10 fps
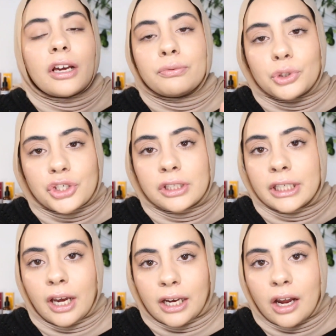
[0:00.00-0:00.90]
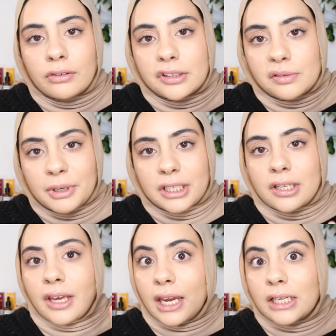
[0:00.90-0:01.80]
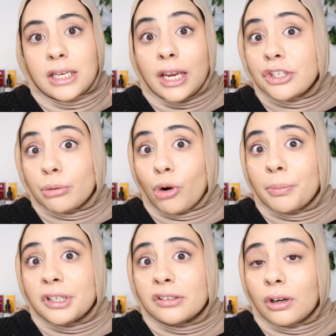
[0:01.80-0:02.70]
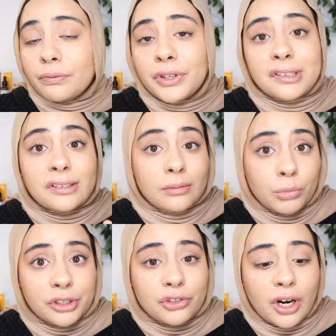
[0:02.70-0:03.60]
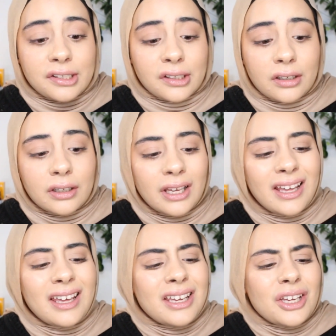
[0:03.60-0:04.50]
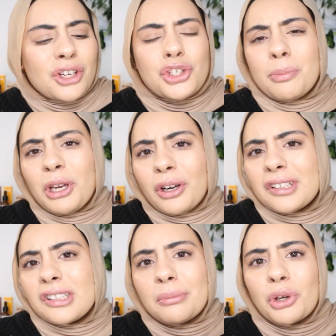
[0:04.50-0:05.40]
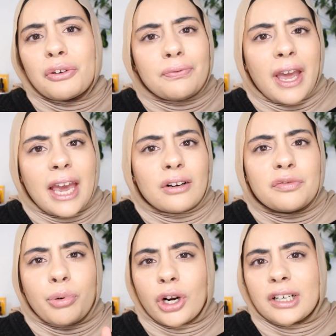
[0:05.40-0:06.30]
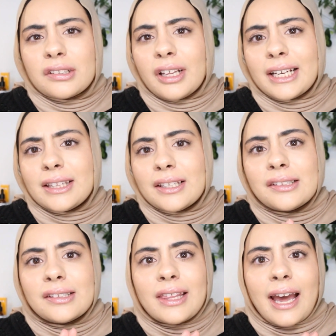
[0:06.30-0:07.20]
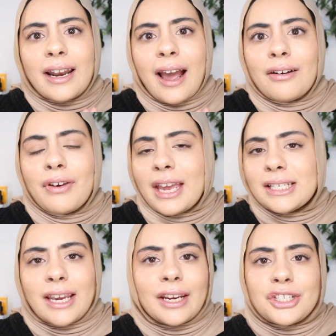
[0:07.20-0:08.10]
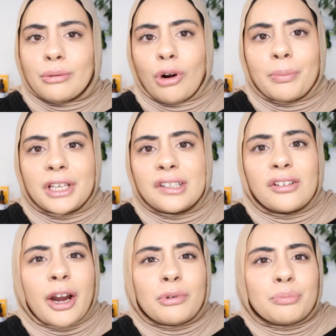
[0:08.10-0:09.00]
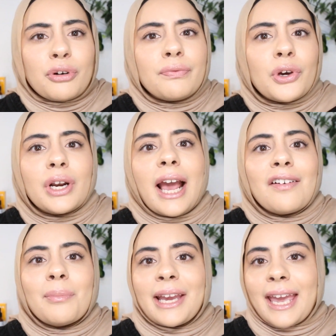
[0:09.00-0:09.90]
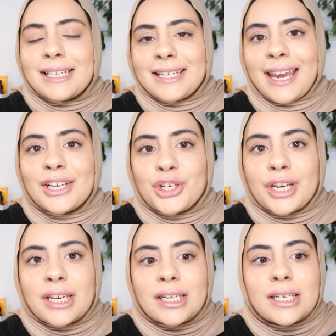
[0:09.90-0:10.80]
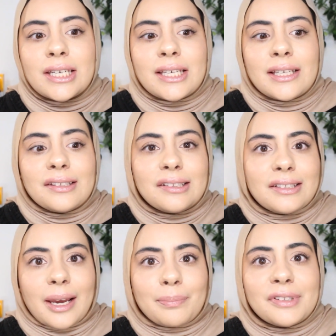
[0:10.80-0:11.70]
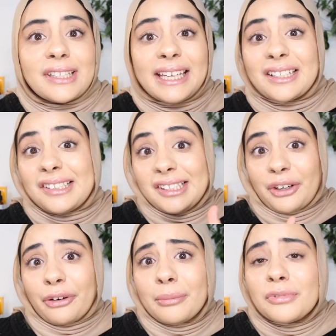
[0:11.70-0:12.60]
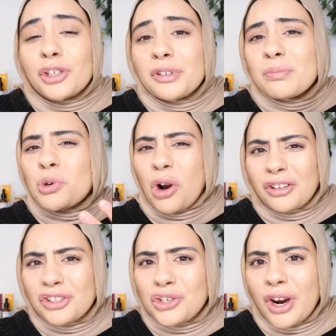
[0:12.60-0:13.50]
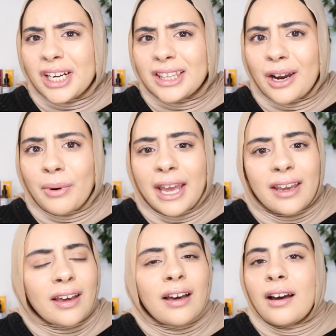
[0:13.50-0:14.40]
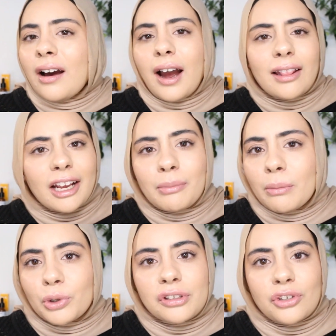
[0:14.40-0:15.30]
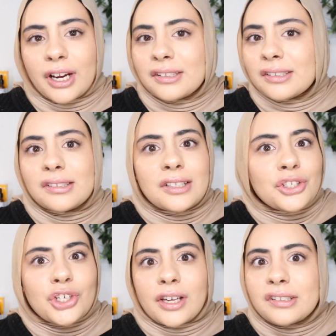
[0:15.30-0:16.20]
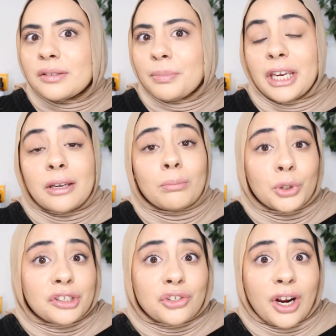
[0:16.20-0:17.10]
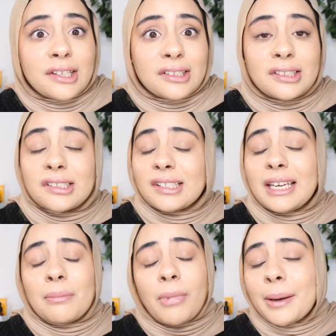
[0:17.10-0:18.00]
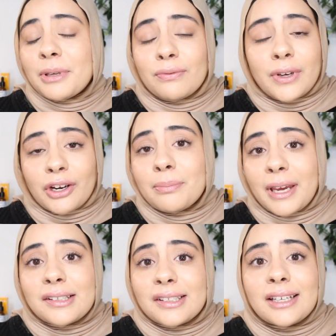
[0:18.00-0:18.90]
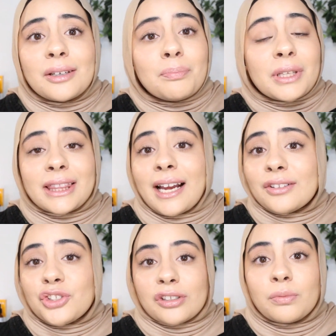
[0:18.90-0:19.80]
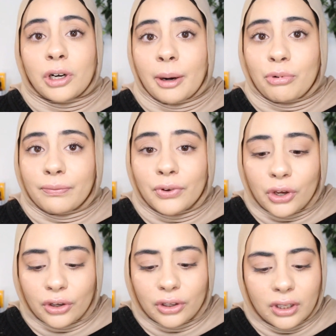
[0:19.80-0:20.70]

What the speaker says: Unfortunately, I can't really speak to the anti-aging properties of this moisturizer. To be honest, I'm not a fan of products like this that have anti-aging properties. I would prefer to have my anti-aging steps in a serum, so it's more concentrated that way. I like my moisturizers to just be moisturizers. It might be very basic, but that's just what I prefer.